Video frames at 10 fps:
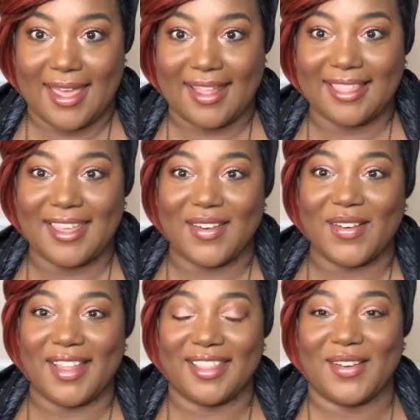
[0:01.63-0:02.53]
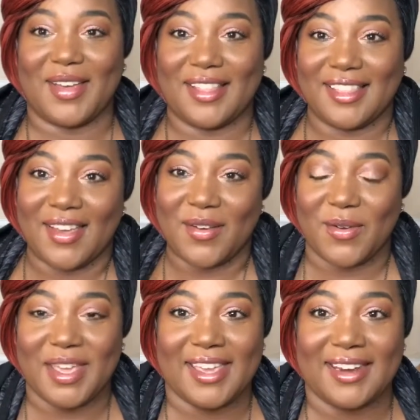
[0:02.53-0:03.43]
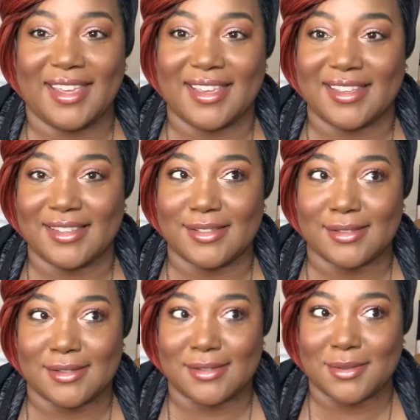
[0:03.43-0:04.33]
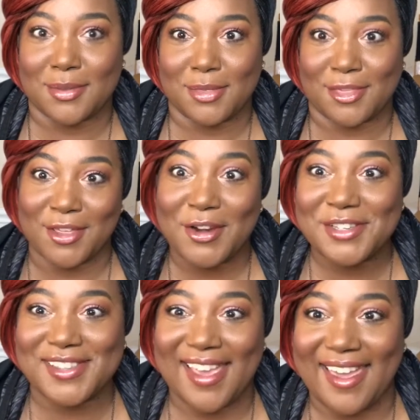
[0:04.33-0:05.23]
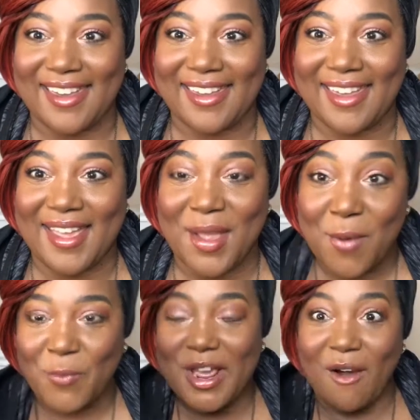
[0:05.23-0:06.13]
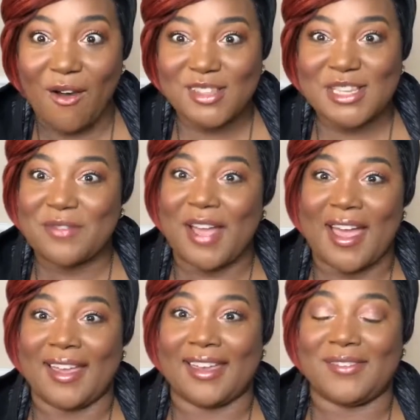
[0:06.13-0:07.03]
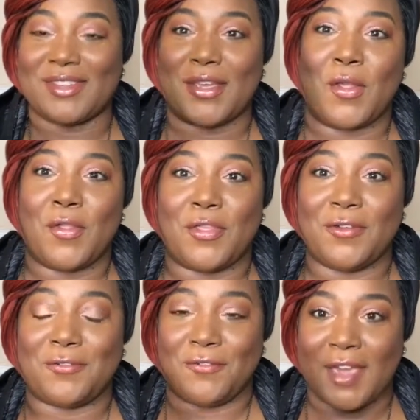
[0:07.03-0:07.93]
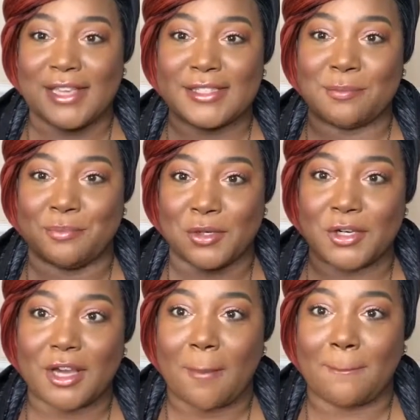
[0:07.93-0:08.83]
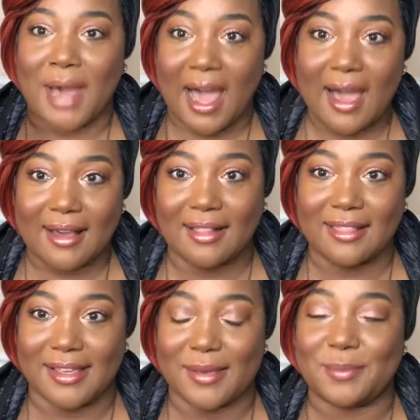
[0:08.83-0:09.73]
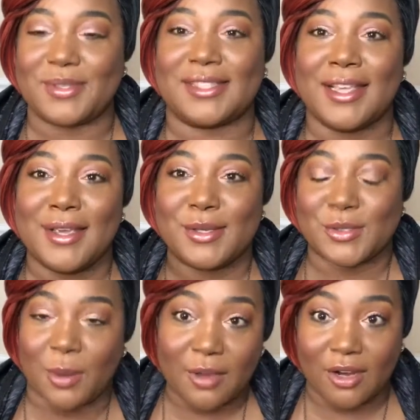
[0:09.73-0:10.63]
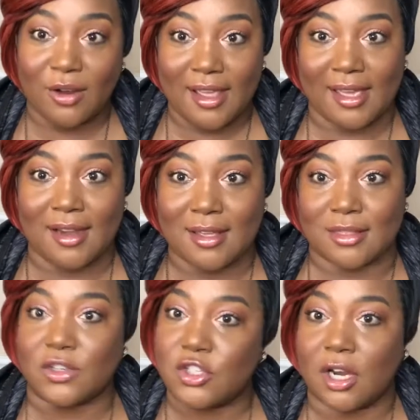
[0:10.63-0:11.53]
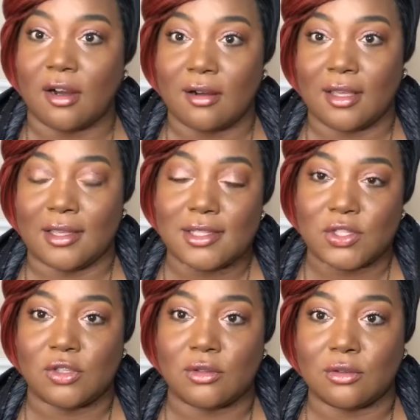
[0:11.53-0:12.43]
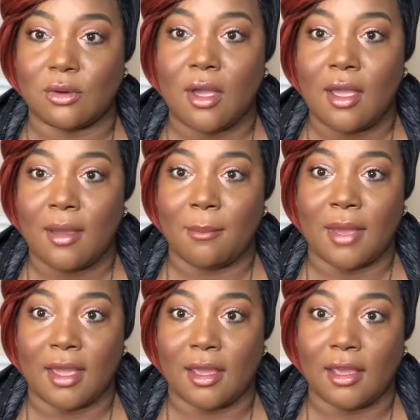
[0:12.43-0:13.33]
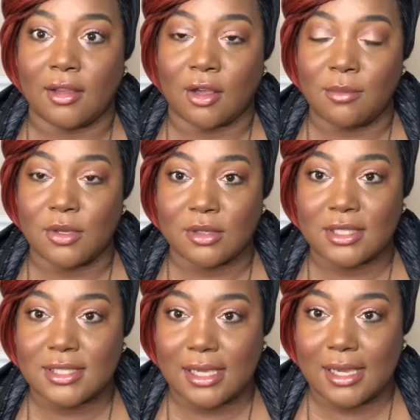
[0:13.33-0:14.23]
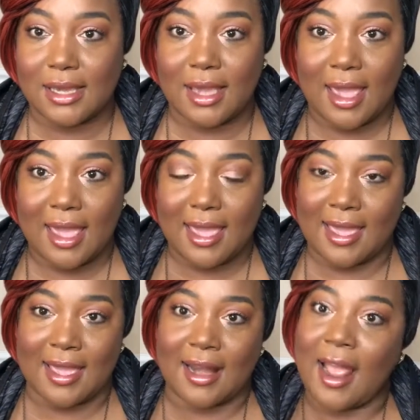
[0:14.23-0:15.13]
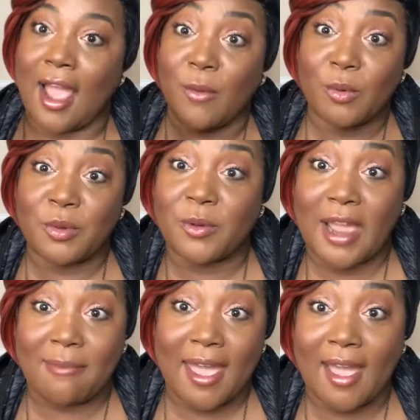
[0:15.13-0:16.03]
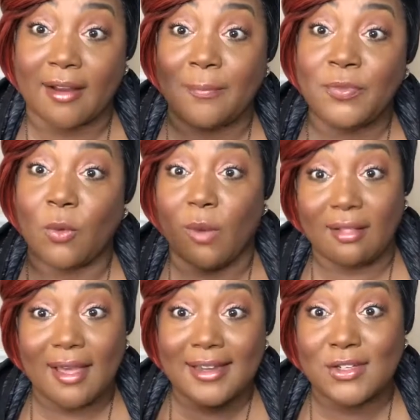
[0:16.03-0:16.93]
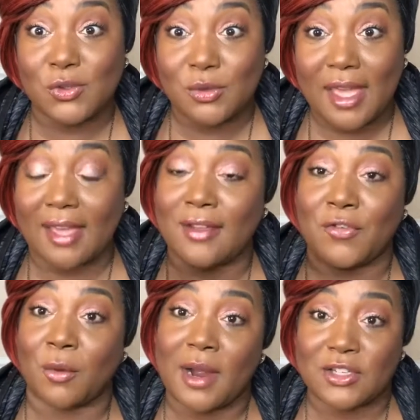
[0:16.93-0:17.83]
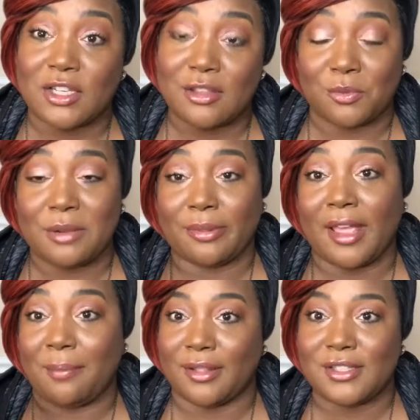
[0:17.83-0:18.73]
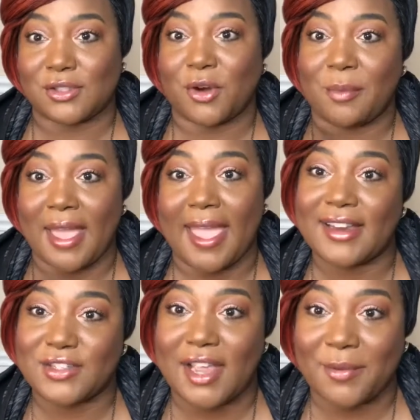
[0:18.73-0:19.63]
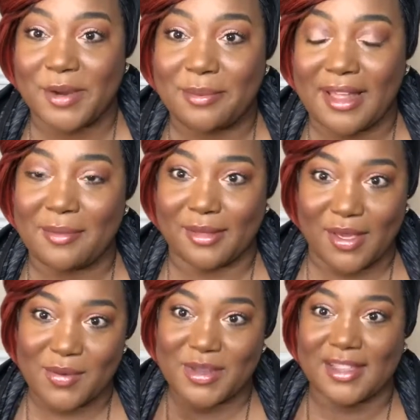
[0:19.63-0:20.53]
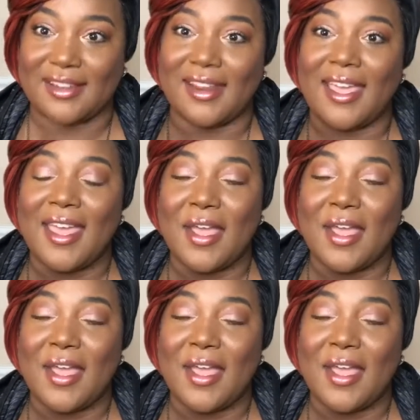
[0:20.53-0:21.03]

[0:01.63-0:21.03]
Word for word: Hello, hello, hello. It is Thursday. We all survived the Facebook apocalypse. So I'm going to go ahead and get this shared into my community and I will be right back. While I do that, if you're watching the replay, please throw up a hashtag replay below in